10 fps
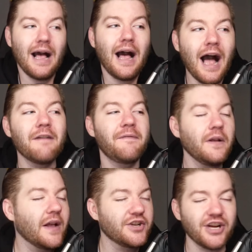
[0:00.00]
I feel
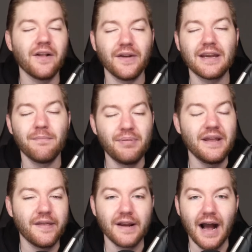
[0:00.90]
like Jalen can be
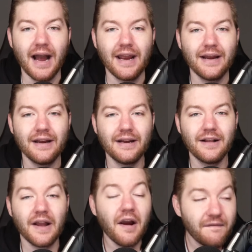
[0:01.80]
the guy.
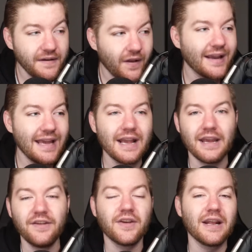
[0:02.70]
Like I feel like he can,
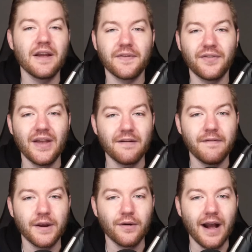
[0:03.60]
he's going to get this thing
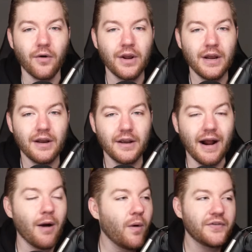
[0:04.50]
figured out. You know,
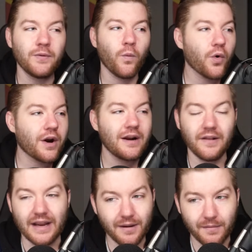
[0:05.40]
I wasn't worried.
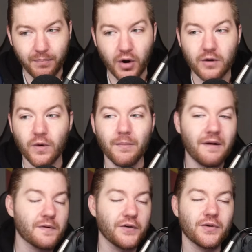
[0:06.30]
Like part of where my
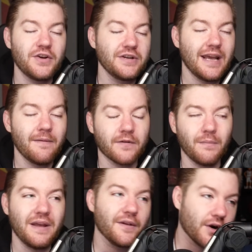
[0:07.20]
frustration came from
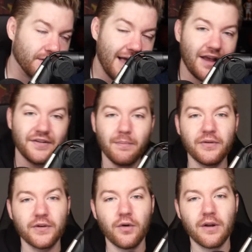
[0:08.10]
in our last
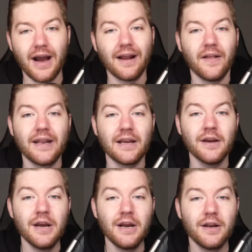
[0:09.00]
episode, highlighting
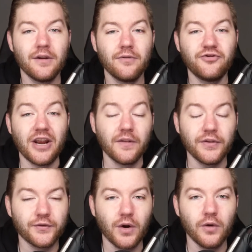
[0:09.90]
Jalen's
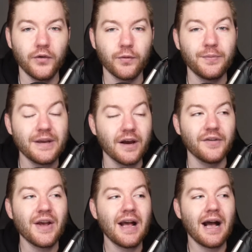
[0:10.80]
struggles, was
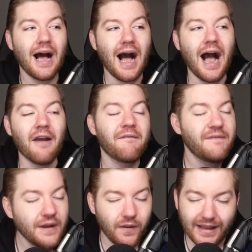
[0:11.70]
because I
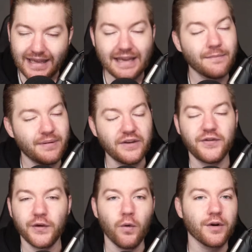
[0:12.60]
feel like he can be
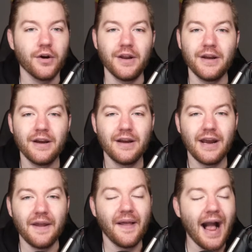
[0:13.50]
so good,
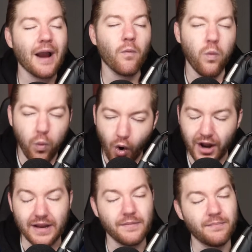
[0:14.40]
and like I want him to